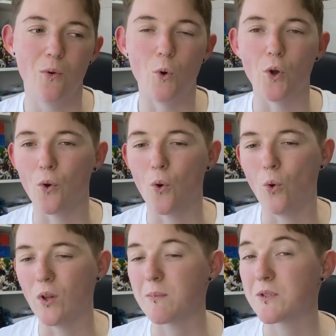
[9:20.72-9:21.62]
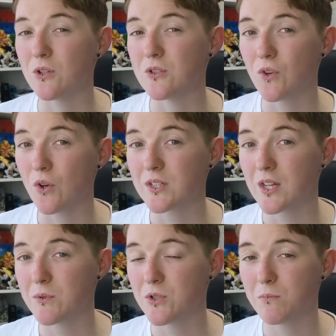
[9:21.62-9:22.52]
what all episodes of Ghost
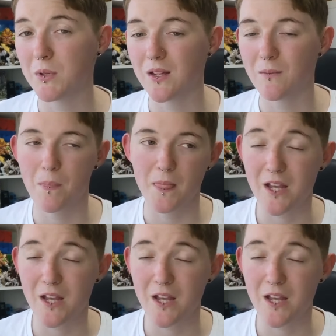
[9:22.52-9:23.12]
Game should be.